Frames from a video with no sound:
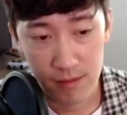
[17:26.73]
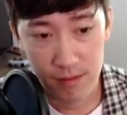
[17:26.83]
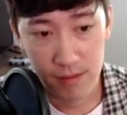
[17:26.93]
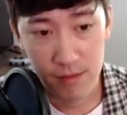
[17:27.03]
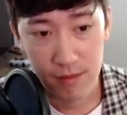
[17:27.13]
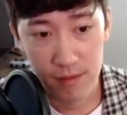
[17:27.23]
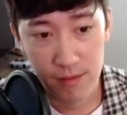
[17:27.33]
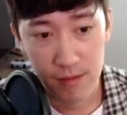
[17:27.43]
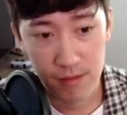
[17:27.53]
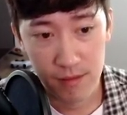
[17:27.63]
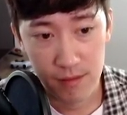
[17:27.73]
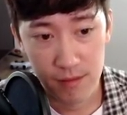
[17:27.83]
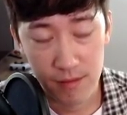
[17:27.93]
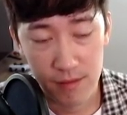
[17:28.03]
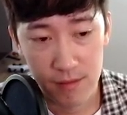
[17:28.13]

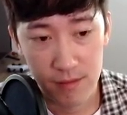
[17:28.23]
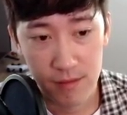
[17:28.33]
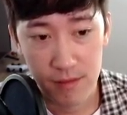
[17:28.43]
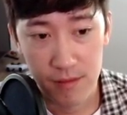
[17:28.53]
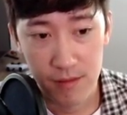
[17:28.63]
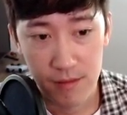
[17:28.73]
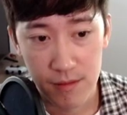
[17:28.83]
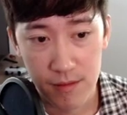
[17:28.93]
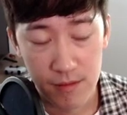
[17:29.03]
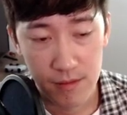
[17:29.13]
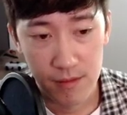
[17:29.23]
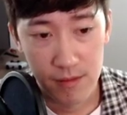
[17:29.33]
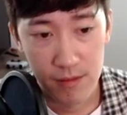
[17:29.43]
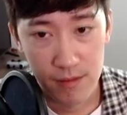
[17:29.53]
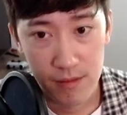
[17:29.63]

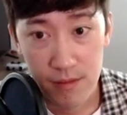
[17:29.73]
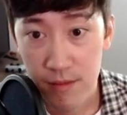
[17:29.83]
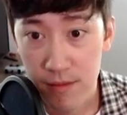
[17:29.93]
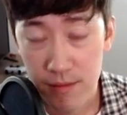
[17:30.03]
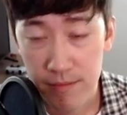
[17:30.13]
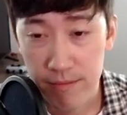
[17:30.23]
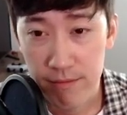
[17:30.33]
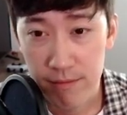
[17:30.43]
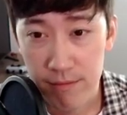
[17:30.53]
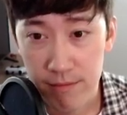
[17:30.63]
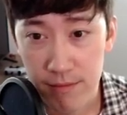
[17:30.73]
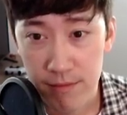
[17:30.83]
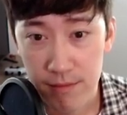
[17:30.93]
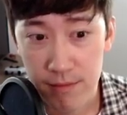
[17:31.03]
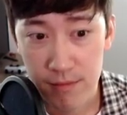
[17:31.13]

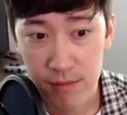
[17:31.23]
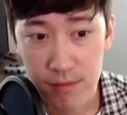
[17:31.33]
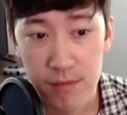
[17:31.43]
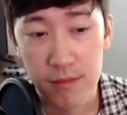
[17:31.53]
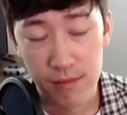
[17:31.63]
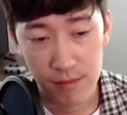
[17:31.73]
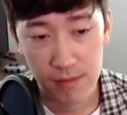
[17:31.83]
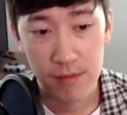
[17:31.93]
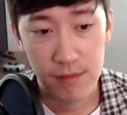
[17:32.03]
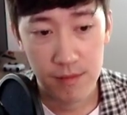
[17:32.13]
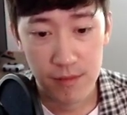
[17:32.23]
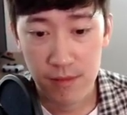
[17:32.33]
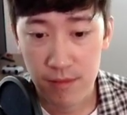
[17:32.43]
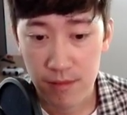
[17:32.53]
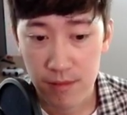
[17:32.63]

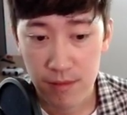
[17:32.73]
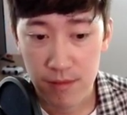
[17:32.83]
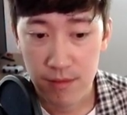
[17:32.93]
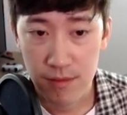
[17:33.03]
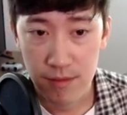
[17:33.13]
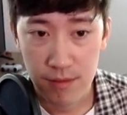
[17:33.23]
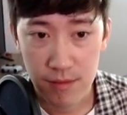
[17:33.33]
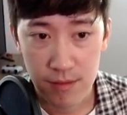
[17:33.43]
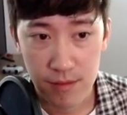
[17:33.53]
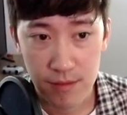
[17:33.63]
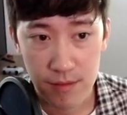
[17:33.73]
(silent)